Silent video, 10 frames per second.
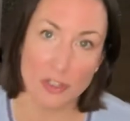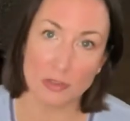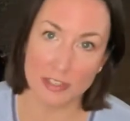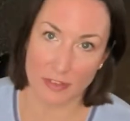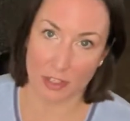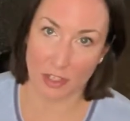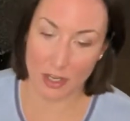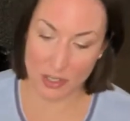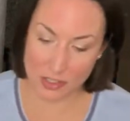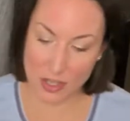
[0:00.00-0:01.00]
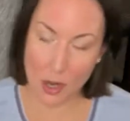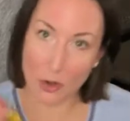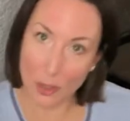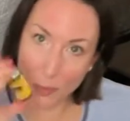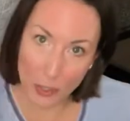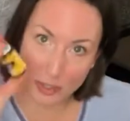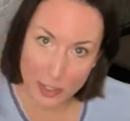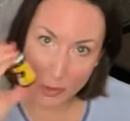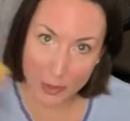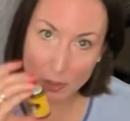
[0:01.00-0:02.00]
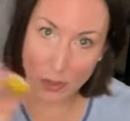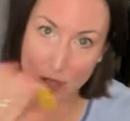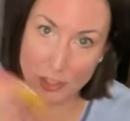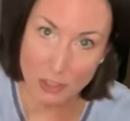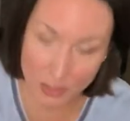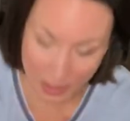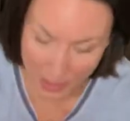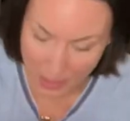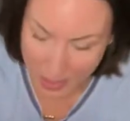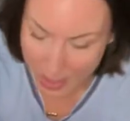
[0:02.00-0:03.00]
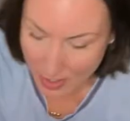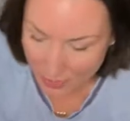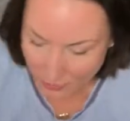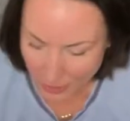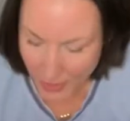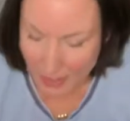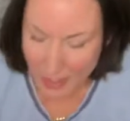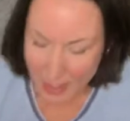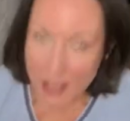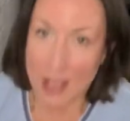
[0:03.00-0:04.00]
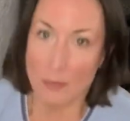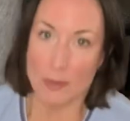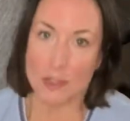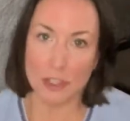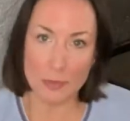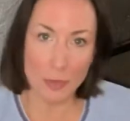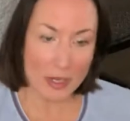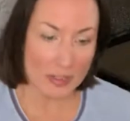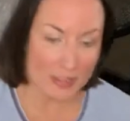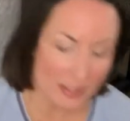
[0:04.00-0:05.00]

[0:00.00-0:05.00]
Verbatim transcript: do liver. So put the oil on your foot, but you're gonna put it